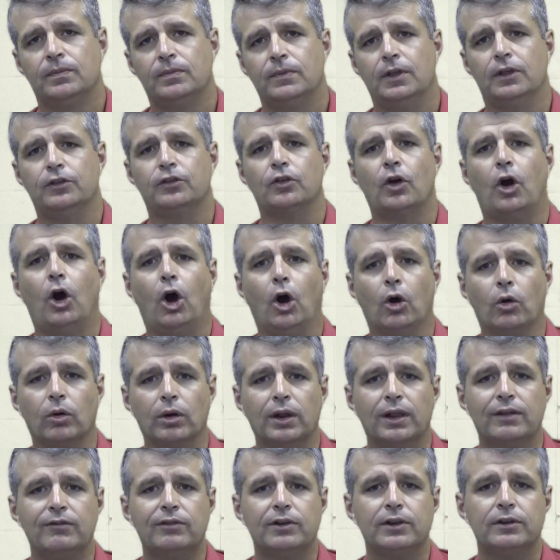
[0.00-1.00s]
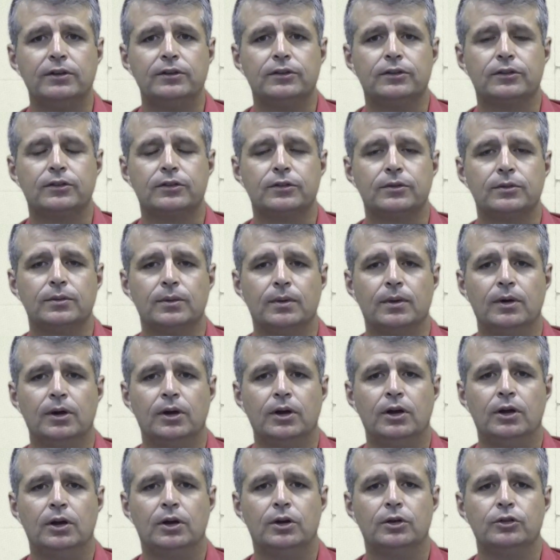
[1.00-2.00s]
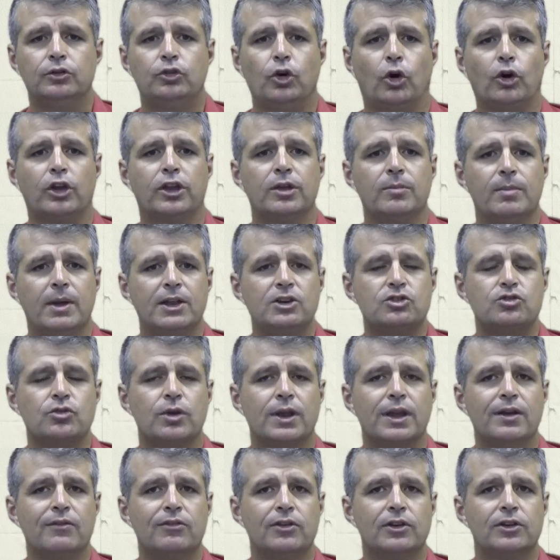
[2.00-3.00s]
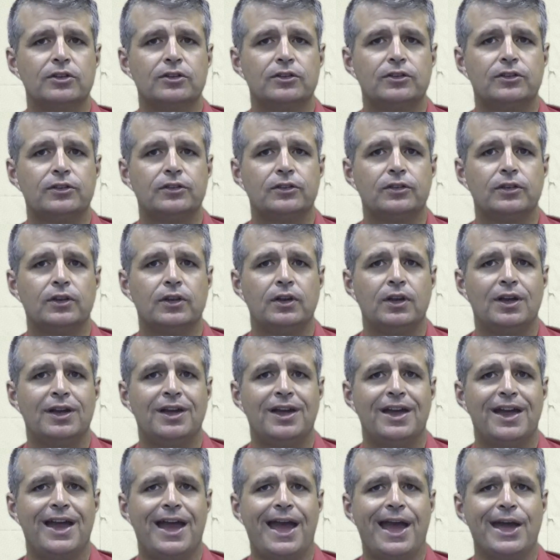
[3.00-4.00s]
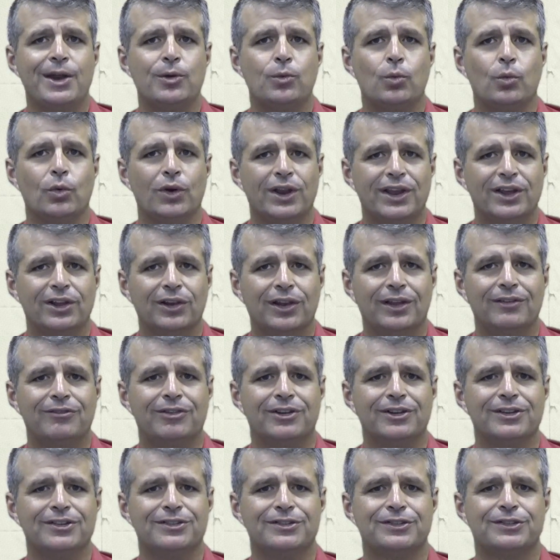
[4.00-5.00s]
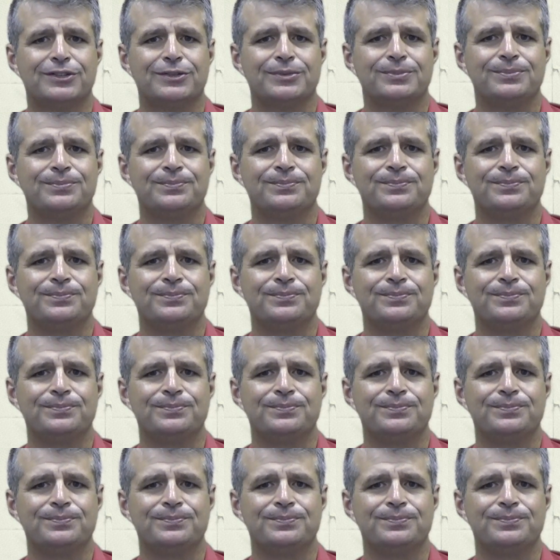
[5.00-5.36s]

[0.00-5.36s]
There's oral evidence, documentary evidence, and real evidence.